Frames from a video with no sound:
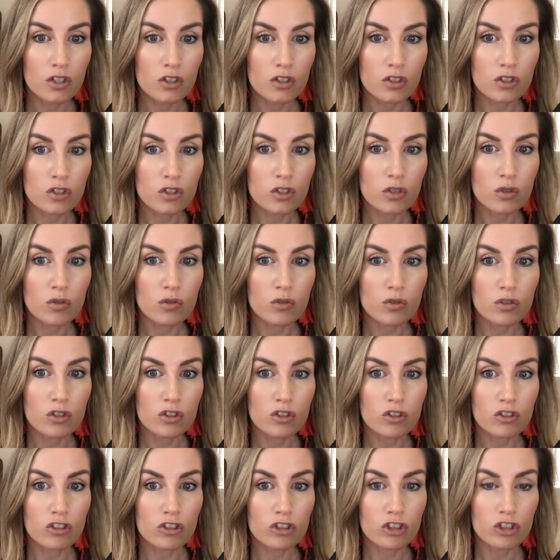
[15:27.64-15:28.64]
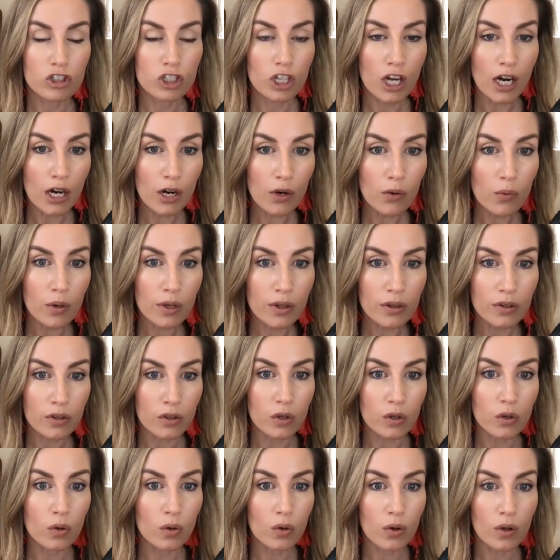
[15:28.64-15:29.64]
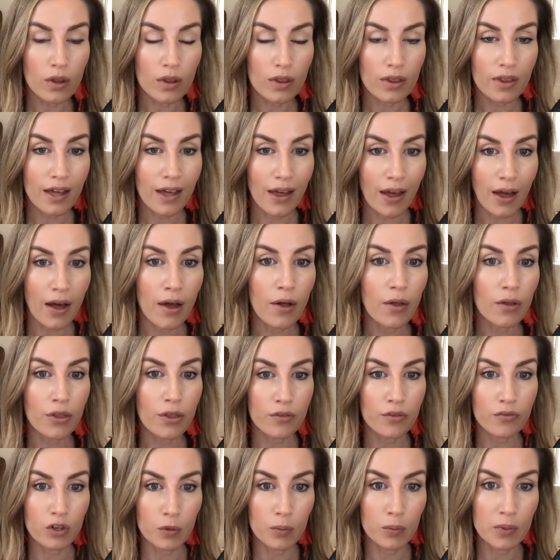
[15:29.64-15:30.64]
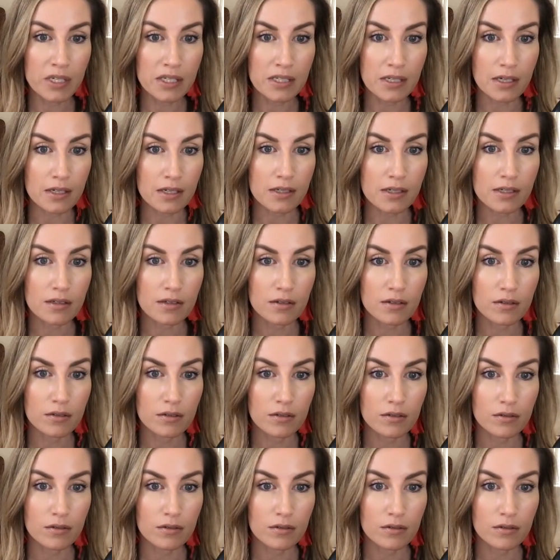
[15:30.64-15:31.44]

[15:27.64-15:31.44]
to share with you the health of your business.